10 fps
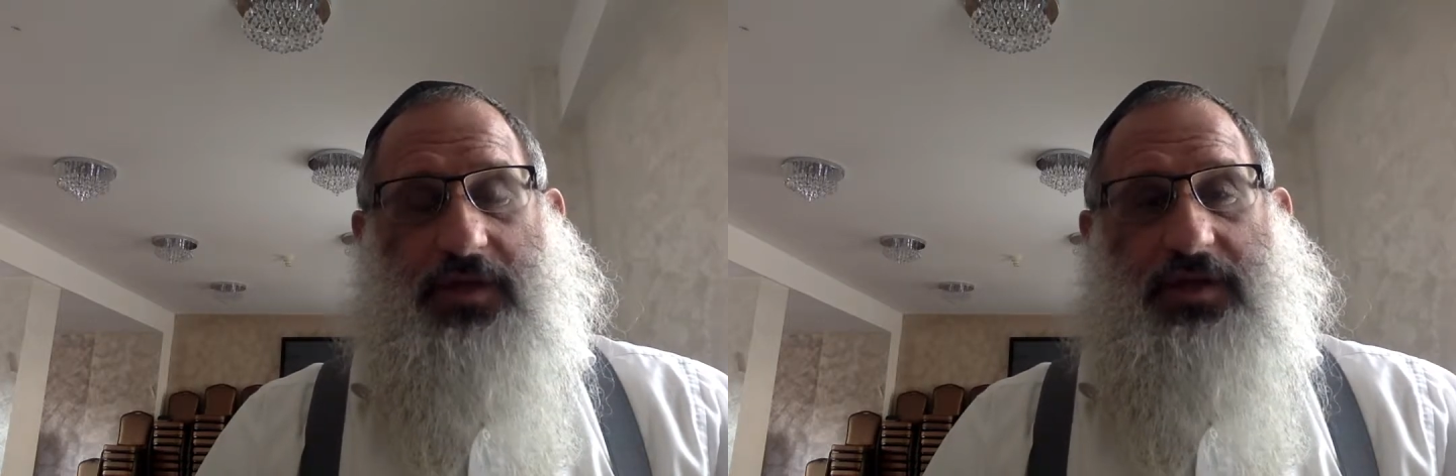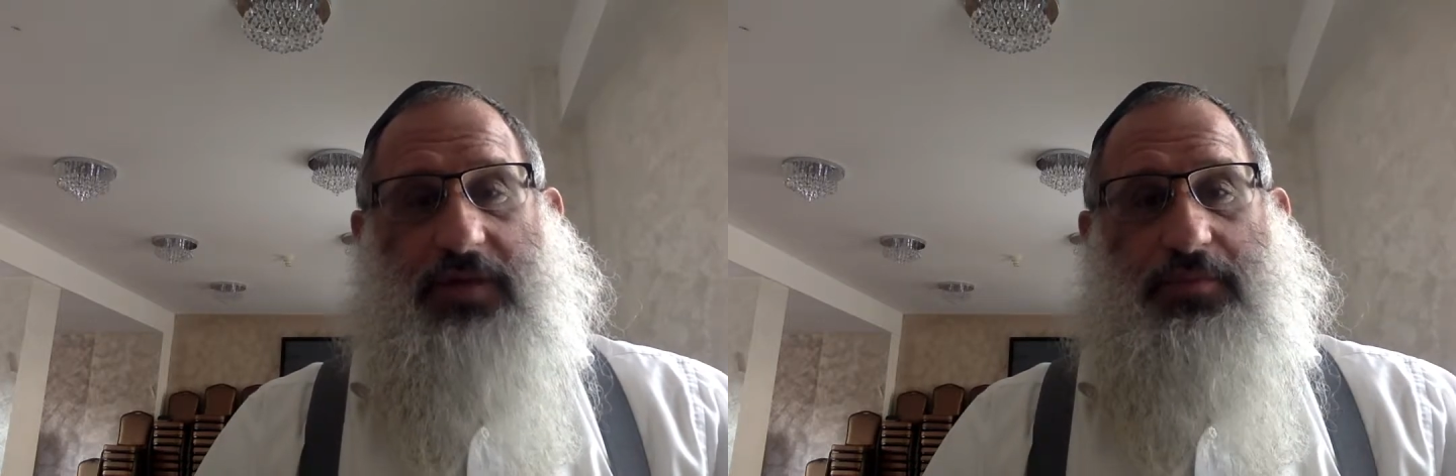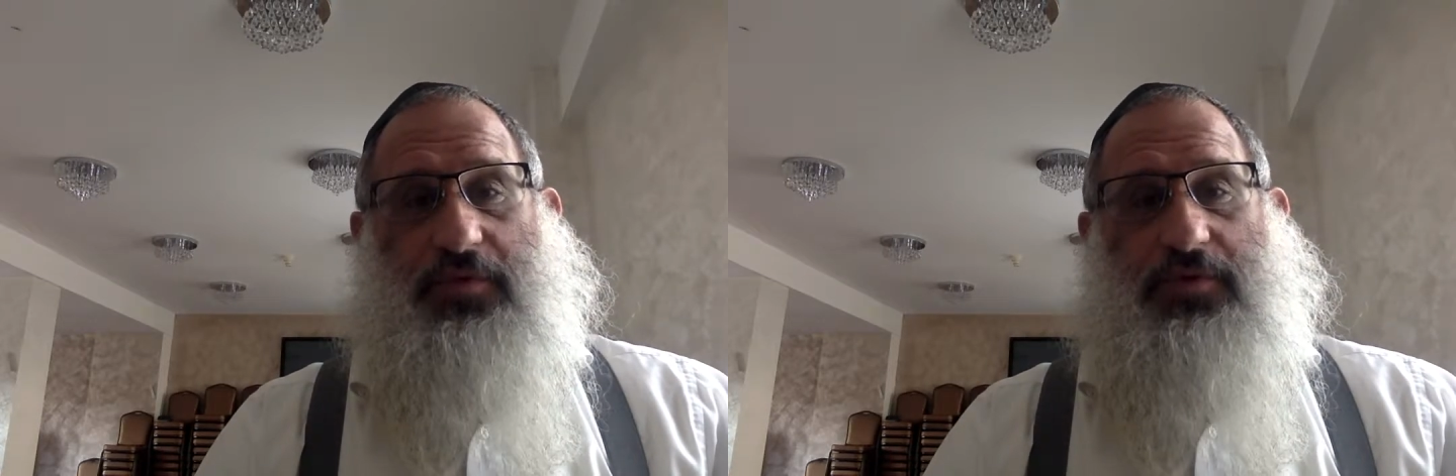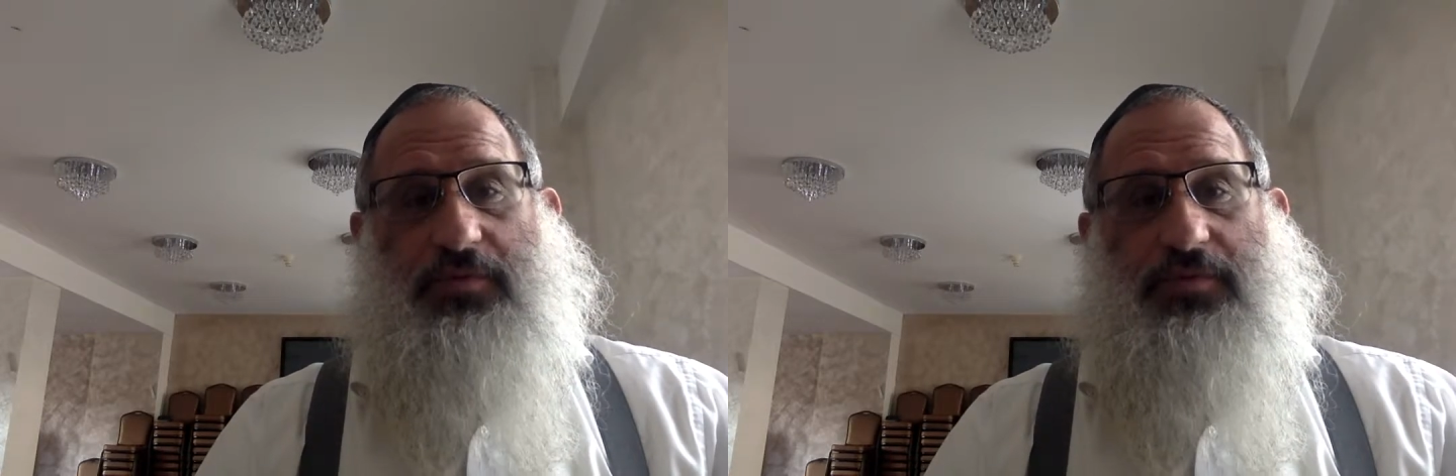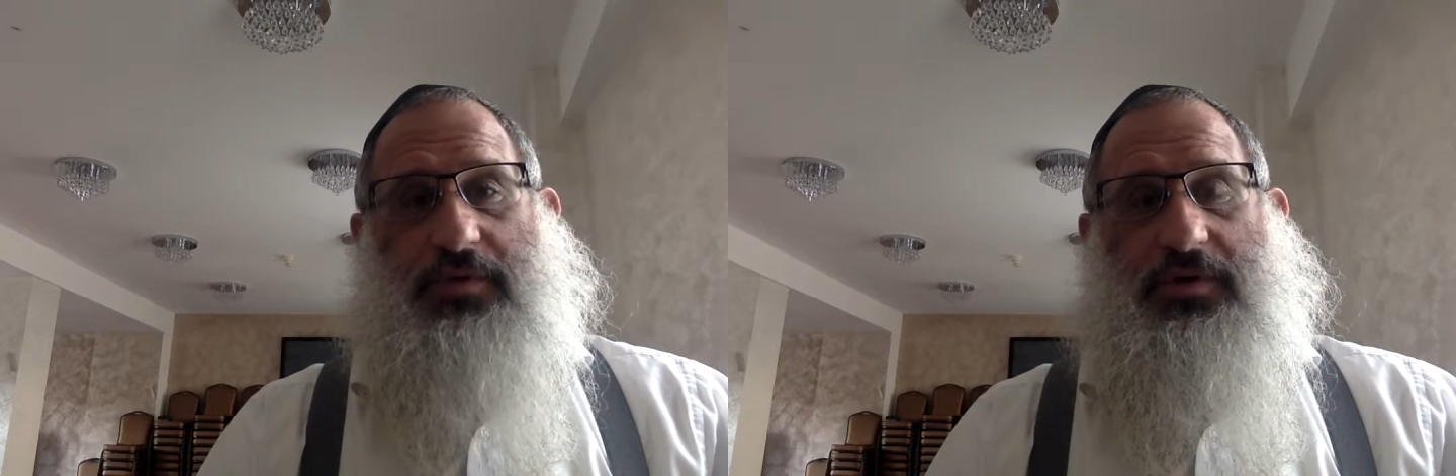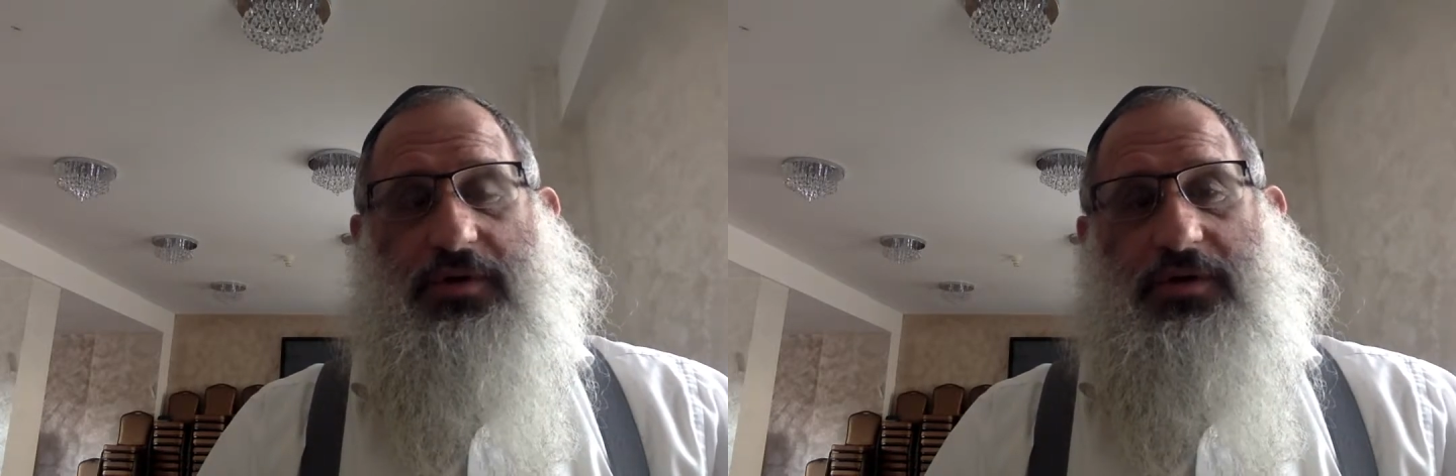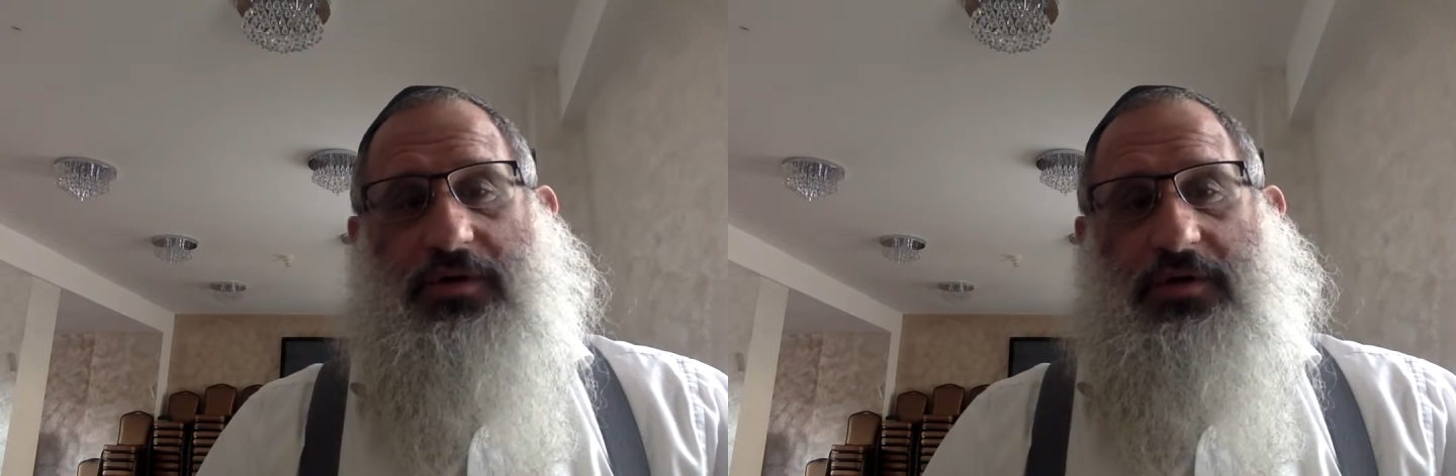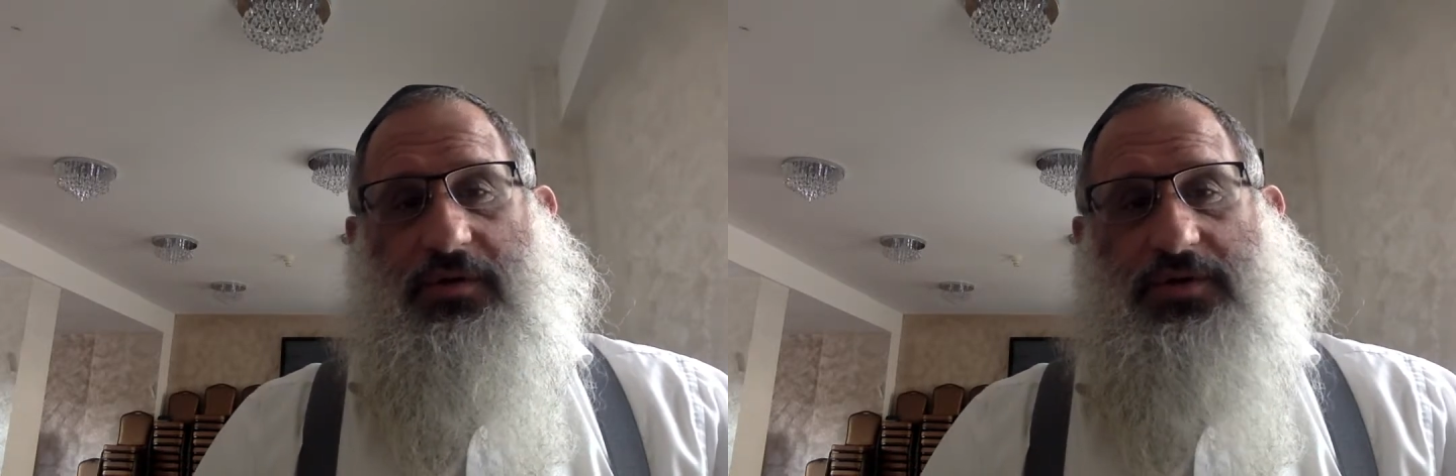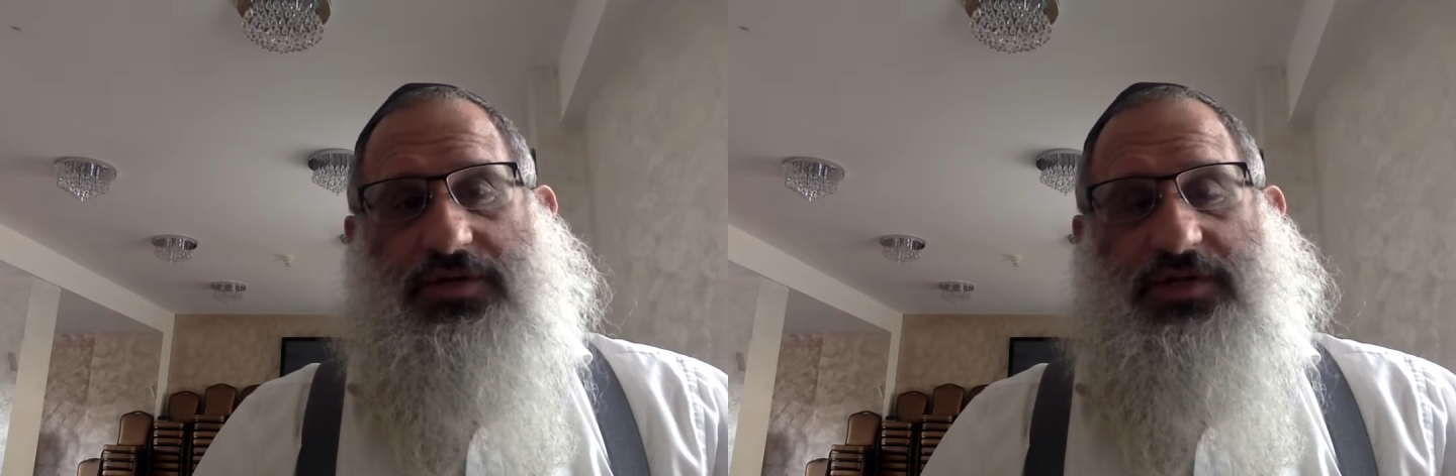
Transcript: Yibum, which